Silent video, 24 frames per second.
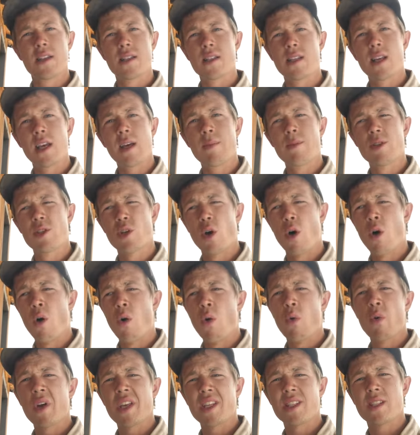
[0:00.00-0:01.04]
the same as
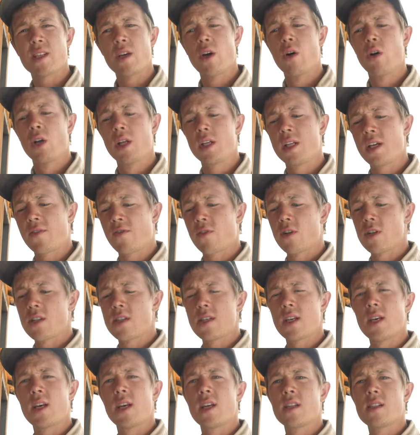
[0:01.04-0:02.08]
always. The only
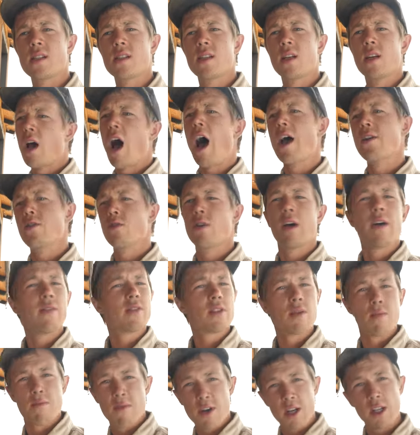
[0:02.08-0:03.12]
difference is I do have
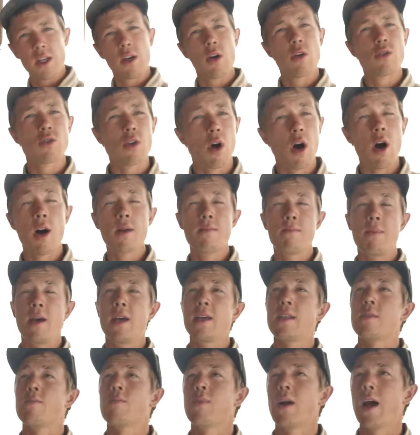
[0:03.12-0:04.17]
some videos on
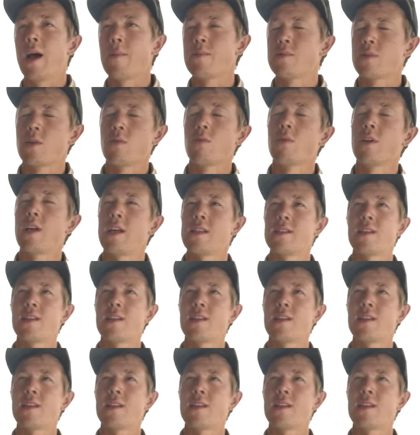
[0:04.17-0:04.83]
base prep. So when I